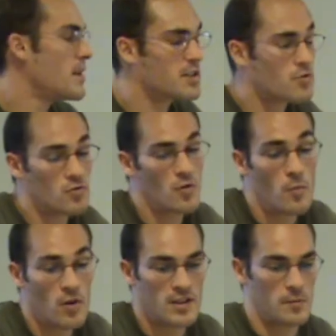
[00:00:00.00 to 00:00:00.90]
structure
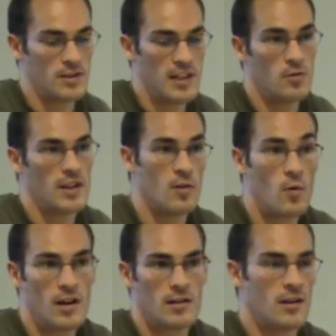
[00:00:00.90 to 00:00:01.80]
more interpretable than the
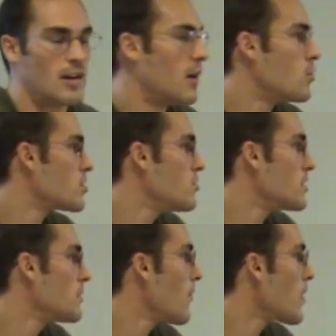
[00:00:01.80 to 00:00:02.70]
one I was using.